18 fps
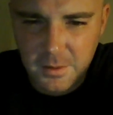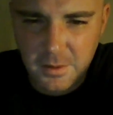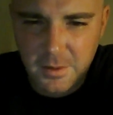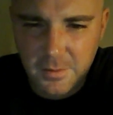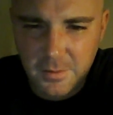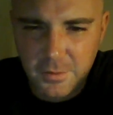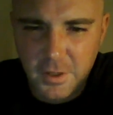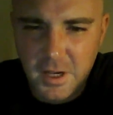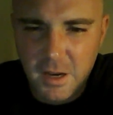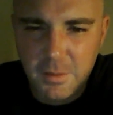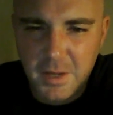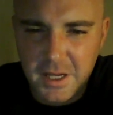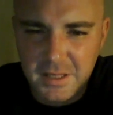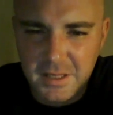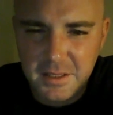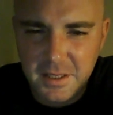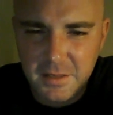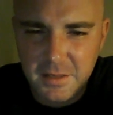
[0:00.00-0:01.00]
Forgot what I
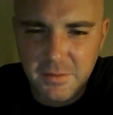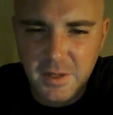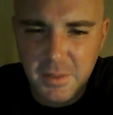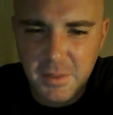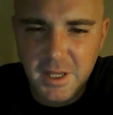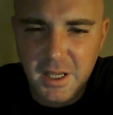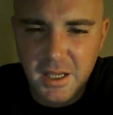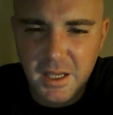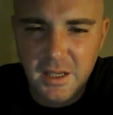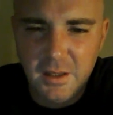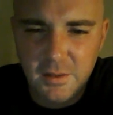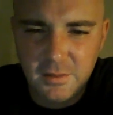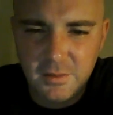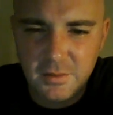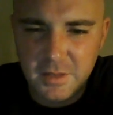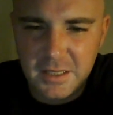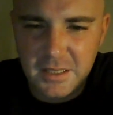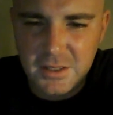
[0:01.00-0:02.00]
did, VB.
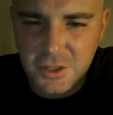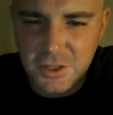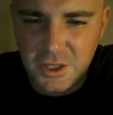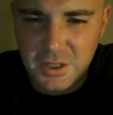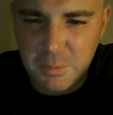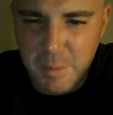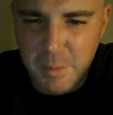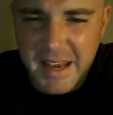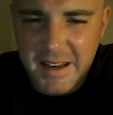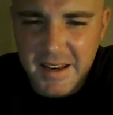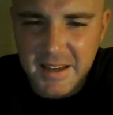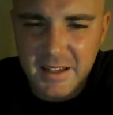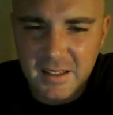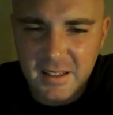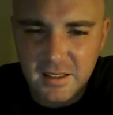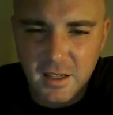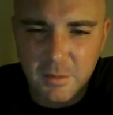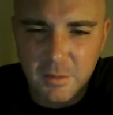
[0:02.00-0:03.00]
That's just
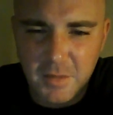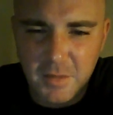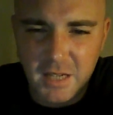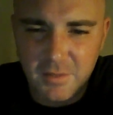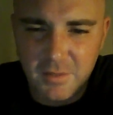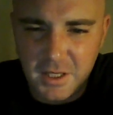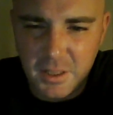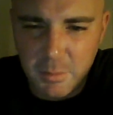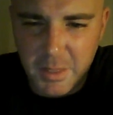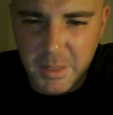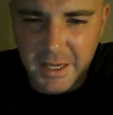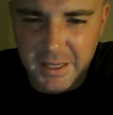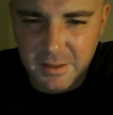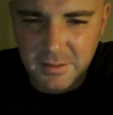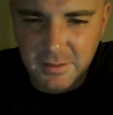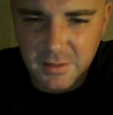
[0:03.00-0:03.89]
baiting. I'm not even gonna bite.